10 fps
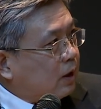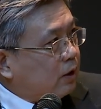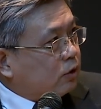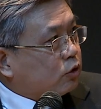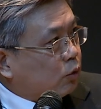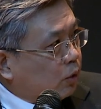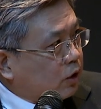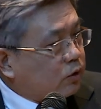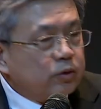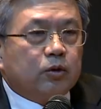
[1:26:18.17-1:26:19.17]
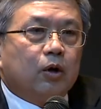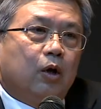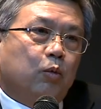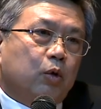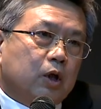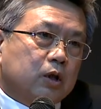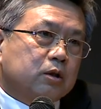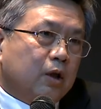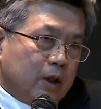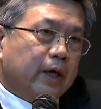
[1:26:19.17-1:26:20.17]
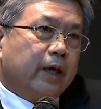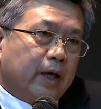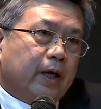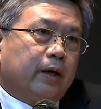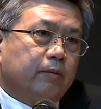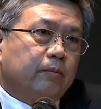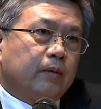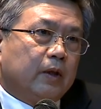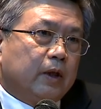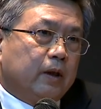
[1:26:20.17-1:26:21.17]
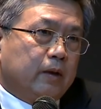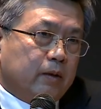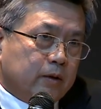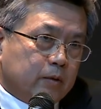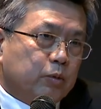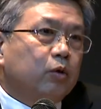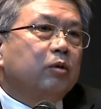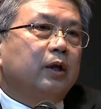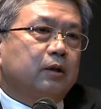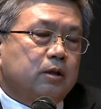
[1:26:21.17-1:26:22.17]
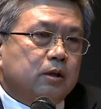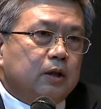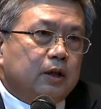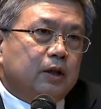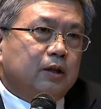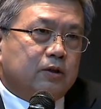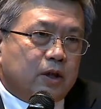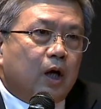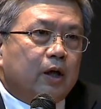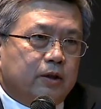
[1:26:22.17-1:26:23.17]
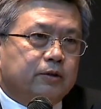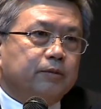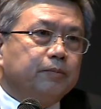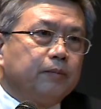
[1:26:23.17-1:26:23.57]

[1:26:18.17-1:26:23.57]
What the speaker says: legislation works on AI. The progress is started.